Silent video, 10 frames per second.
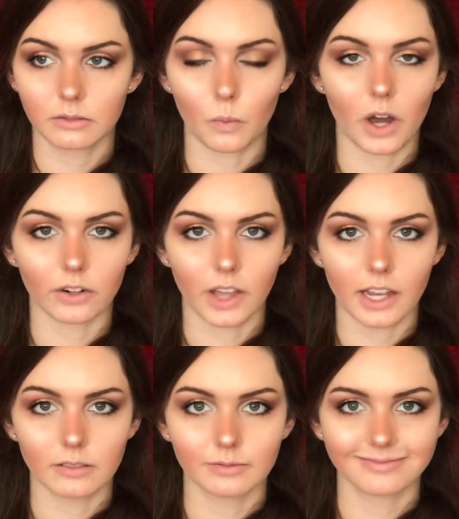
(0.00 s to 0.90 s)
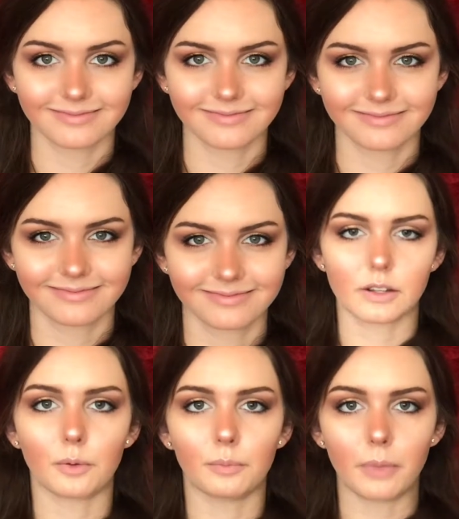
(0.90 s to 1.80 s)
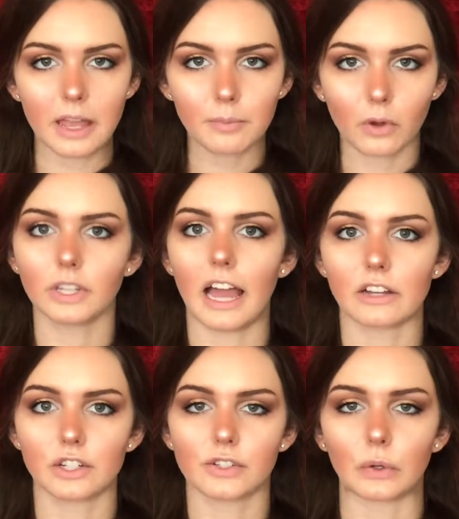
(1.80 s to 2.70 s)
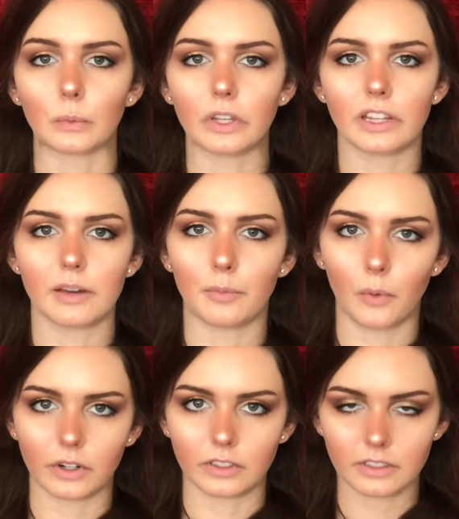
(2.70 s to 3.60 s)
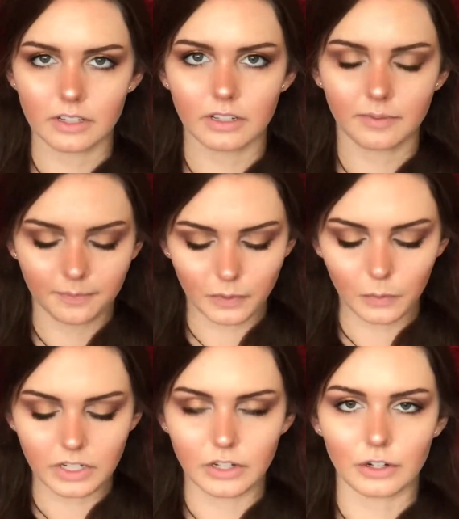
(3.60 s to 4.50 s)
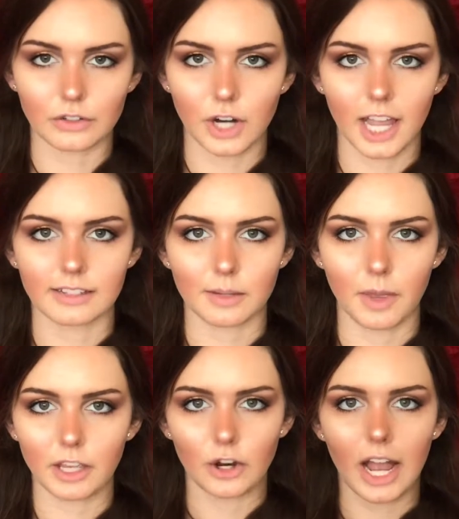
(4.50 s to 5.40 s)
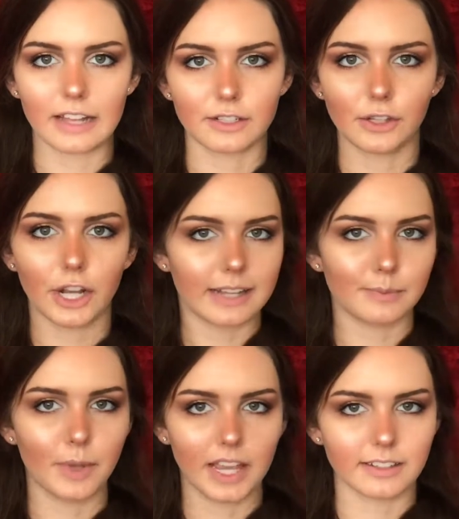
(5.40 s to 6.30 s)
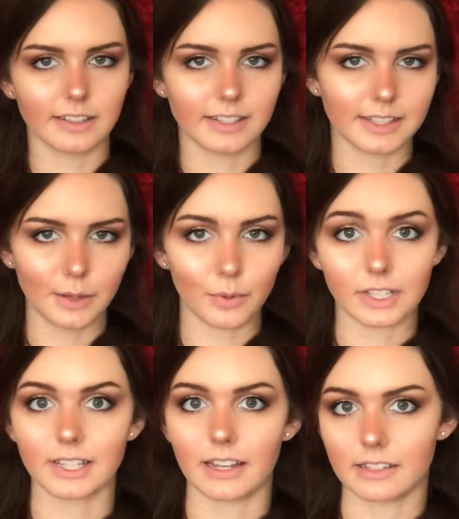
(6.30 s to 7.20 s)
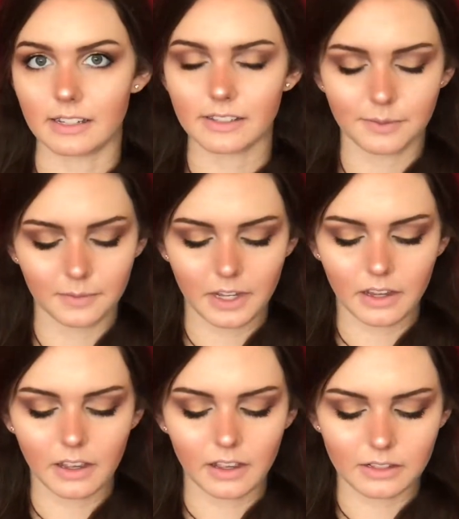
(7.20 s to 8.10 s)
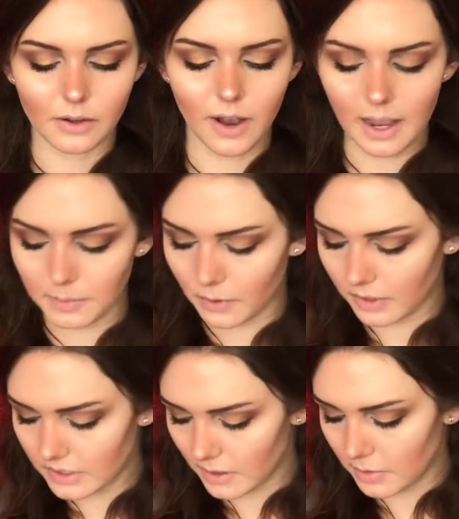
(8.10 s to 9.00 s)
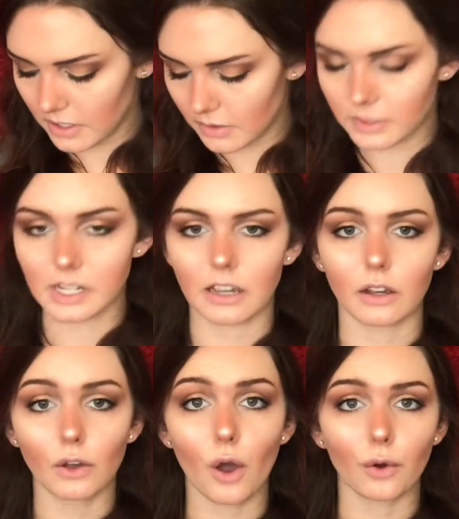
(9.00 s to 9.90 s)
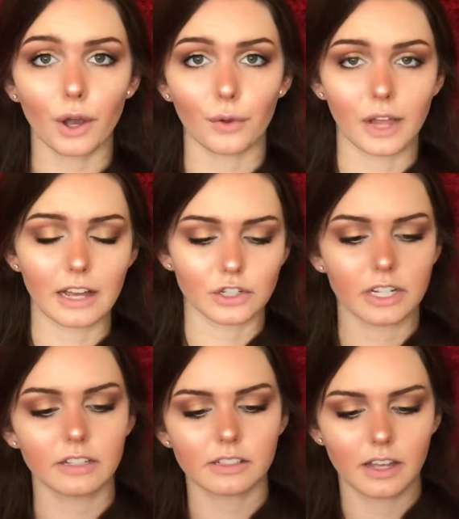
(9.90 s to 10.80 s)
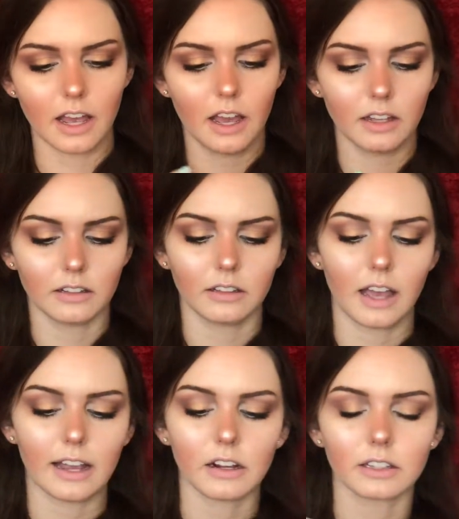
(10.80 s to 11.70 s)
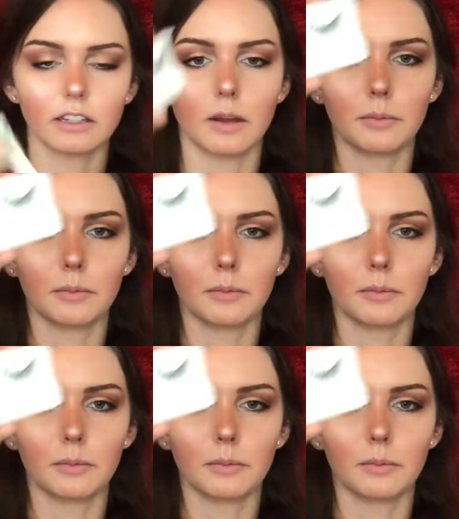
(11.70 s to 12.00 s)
waterline. So big bold lashes are really important when you're trying to make your eyes look as big as a Disney princess's. So I'm going to be using KOKO lashes. I got the